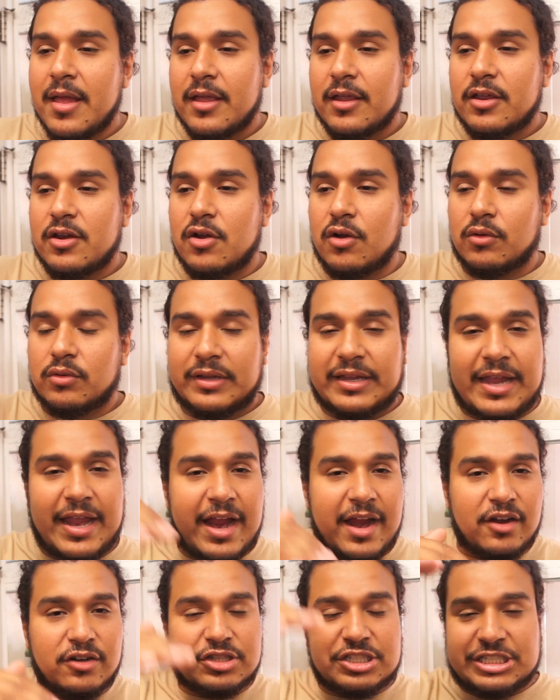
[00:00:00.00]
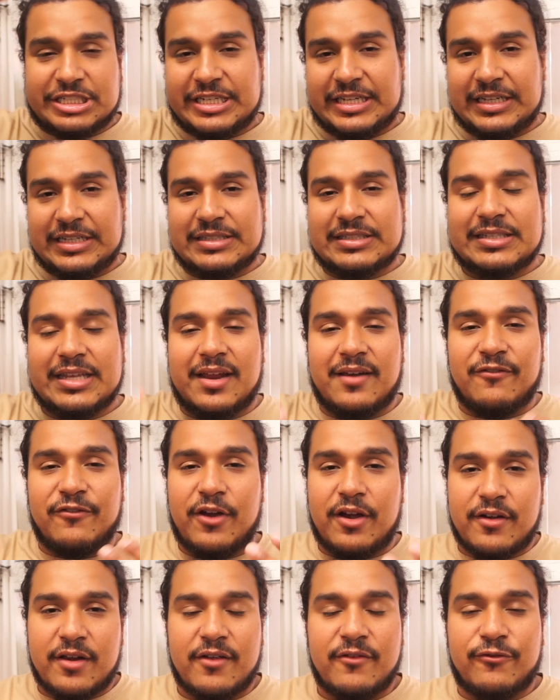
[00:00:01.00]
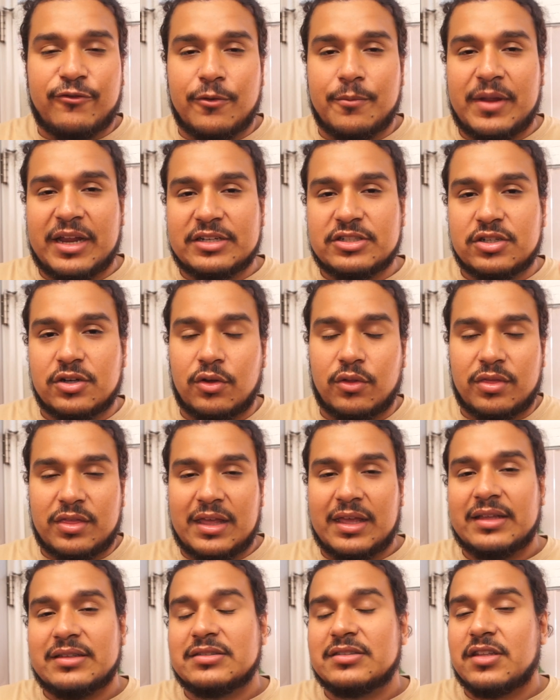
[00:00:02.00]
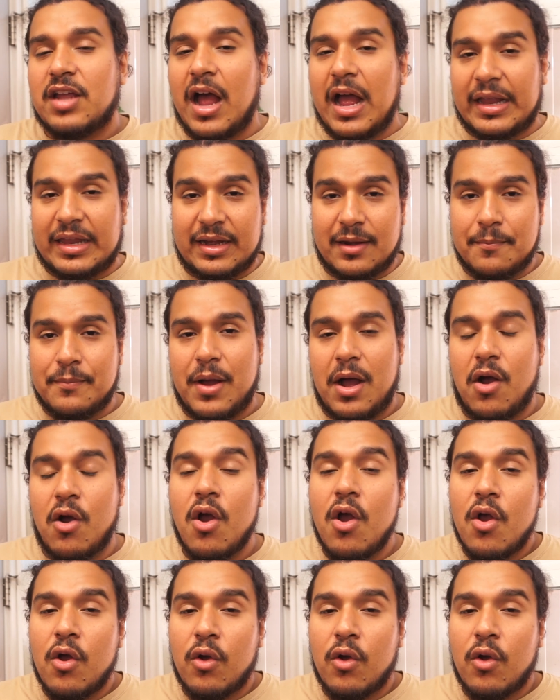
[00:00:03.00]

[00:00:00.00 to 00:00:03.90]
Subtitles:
you know, care sheets and very informational things talking about